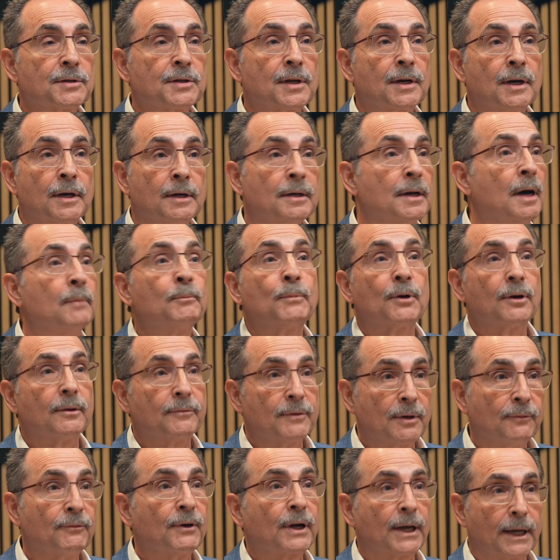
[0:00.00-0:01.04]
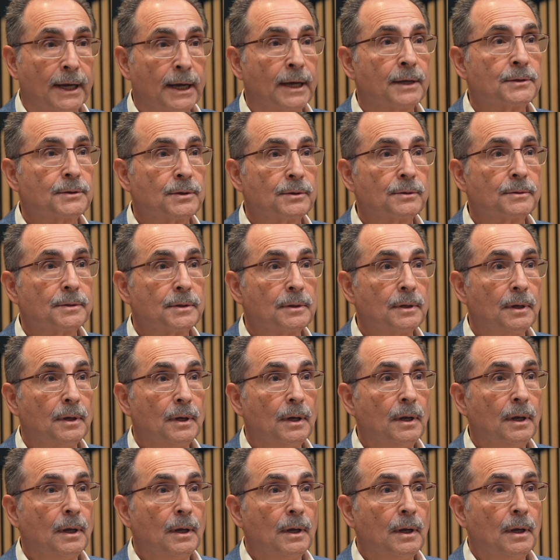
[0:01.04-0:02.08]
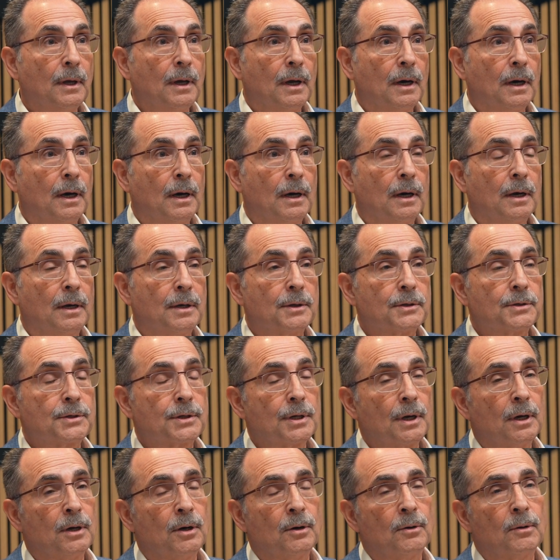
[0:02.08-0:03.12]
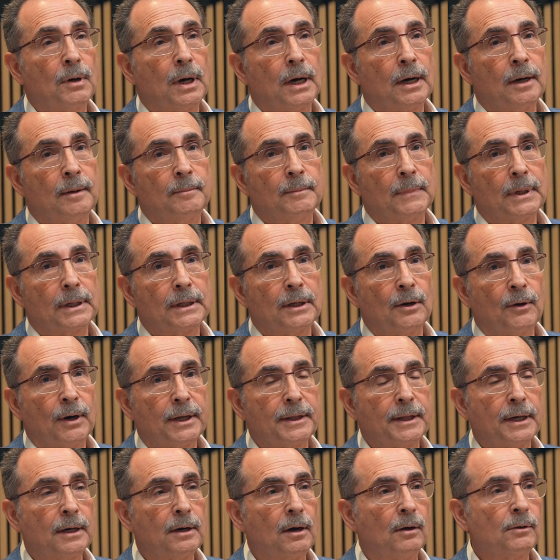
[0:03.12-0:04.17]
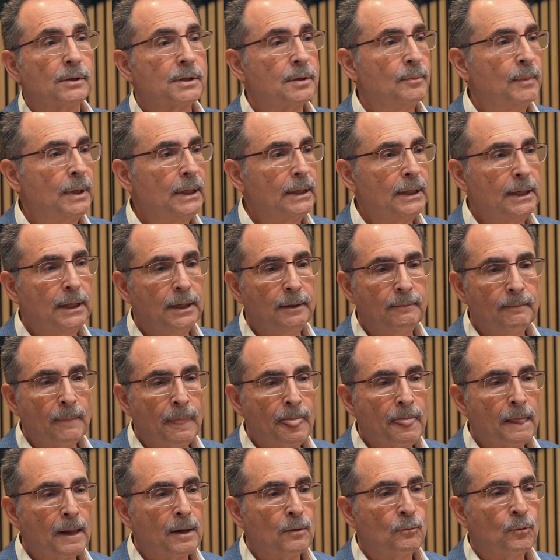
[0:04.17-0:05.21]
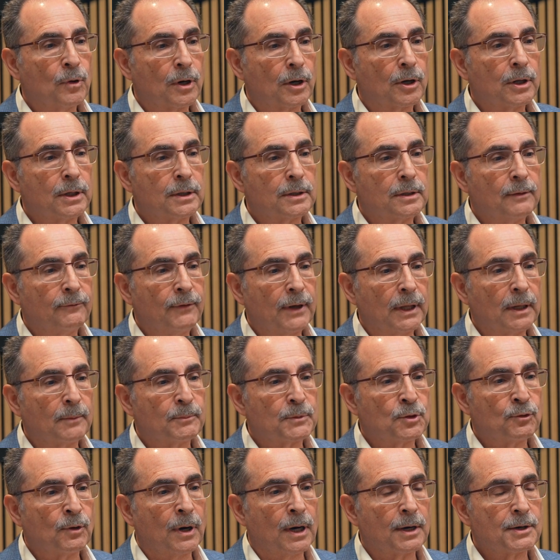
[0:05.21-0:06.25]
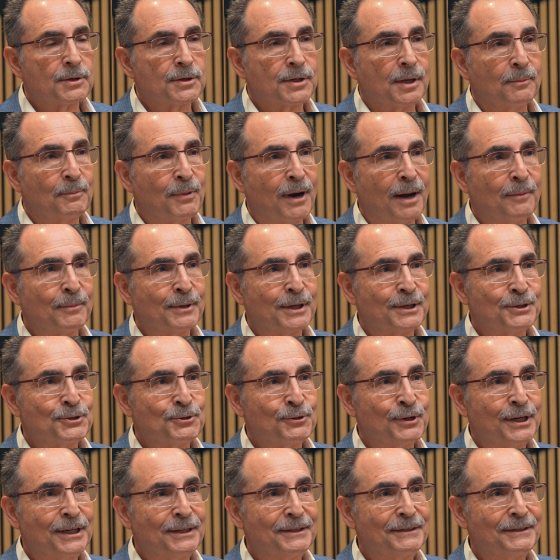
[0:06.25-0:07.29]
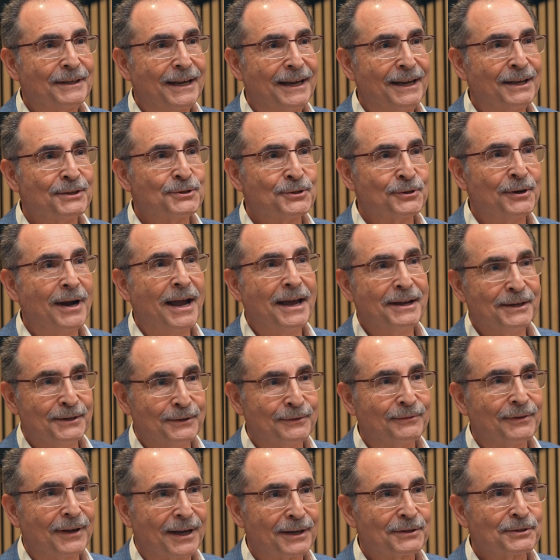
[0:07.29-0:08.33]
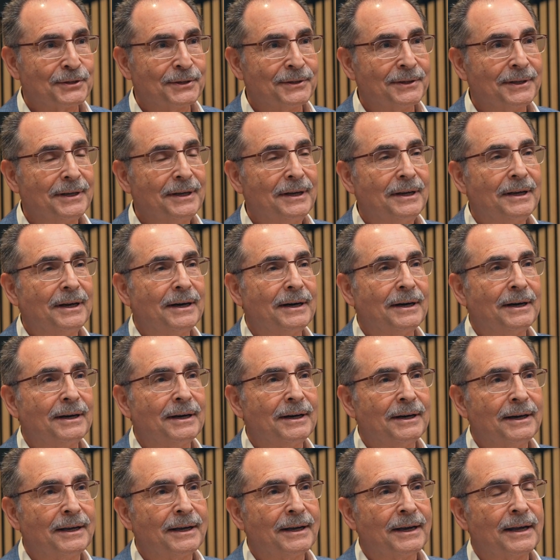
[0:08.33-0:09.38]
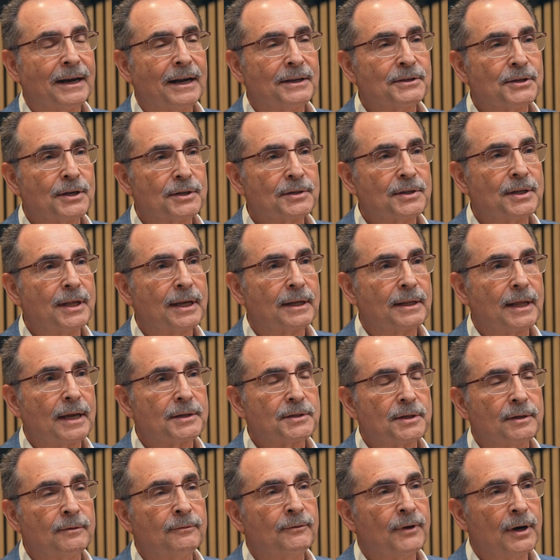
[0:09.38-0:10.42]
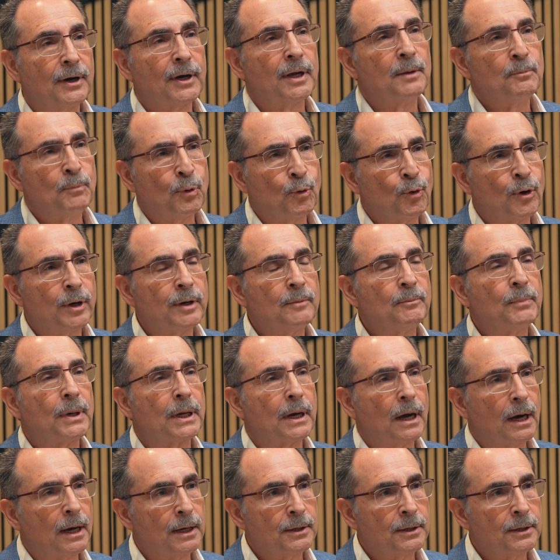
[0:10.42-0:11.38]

in a number of different cancers. I think ultimately we're going to develop drugs that probably treat cancer and infection. And I just think that's a very important, but